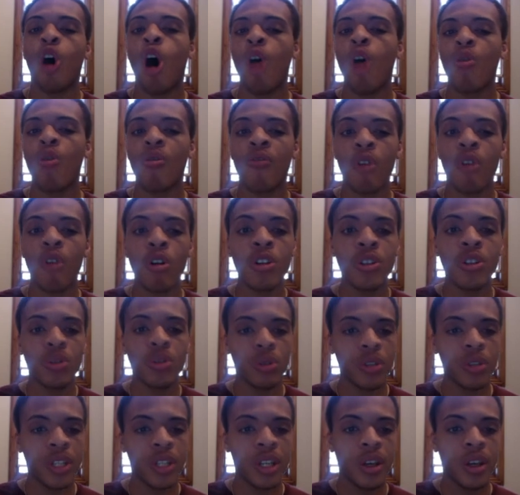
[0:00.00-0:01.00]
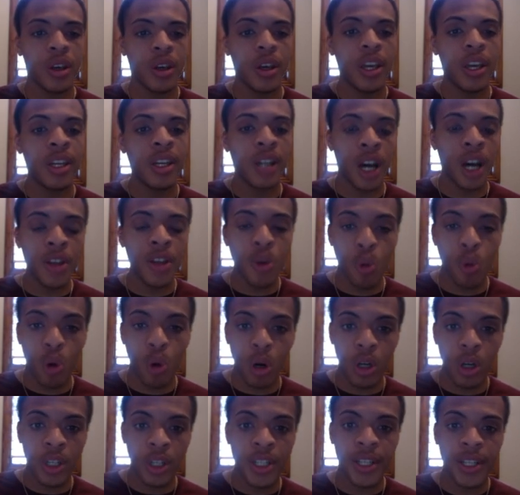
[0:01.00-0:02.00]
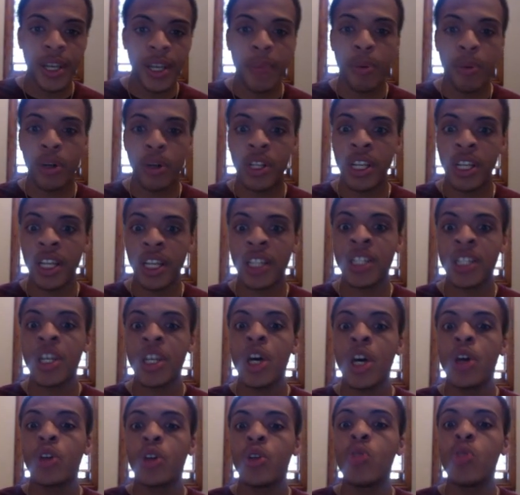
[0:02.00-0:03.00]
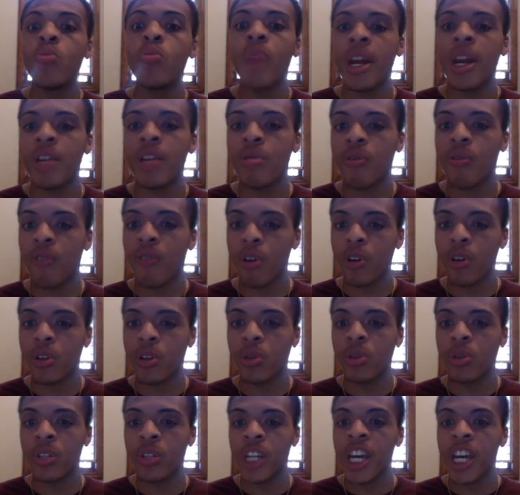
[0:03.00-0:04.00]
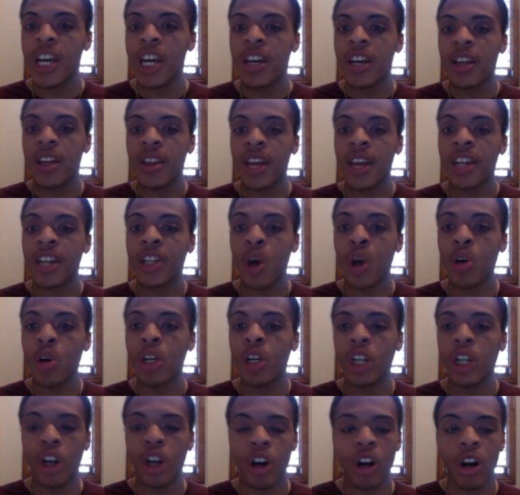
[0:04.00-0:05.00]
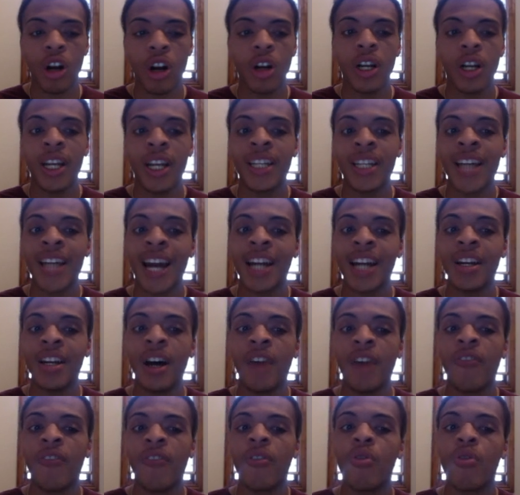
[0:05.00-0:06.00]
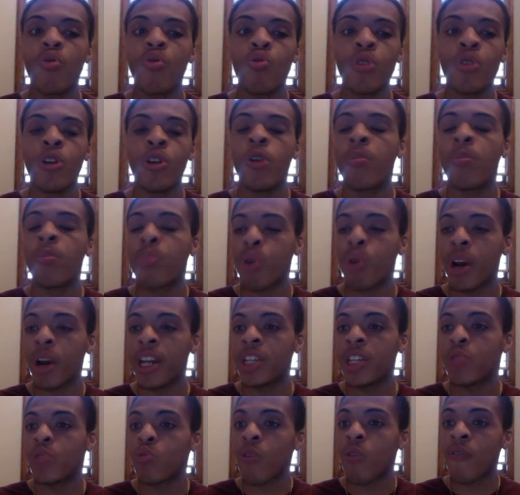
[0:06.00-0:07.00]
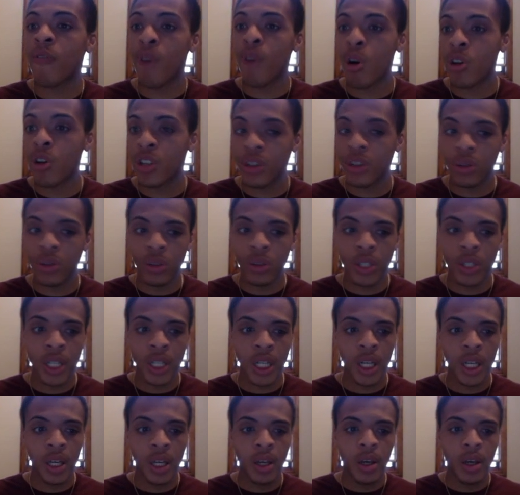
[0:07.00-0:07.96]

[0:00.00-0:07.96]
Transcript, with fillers: reversals. In other words, it predicts too many reversals that don't occur and not enough real price reversals.